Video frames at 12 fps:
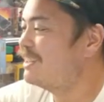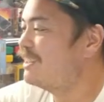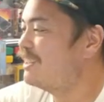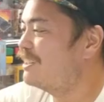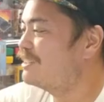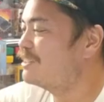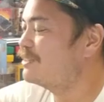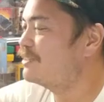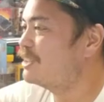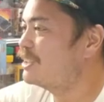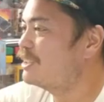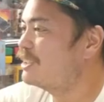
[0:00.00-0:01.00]
awesome.
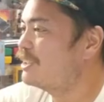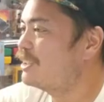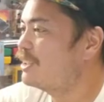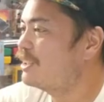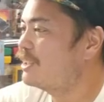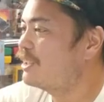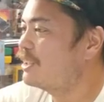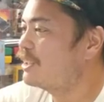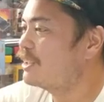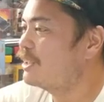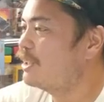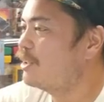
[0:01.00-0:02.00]

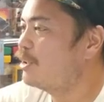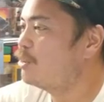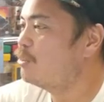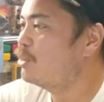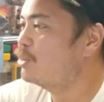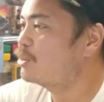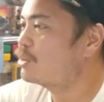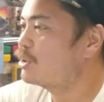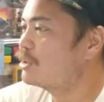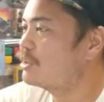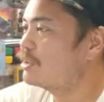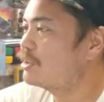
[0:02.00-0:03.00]
Galarian Moltres.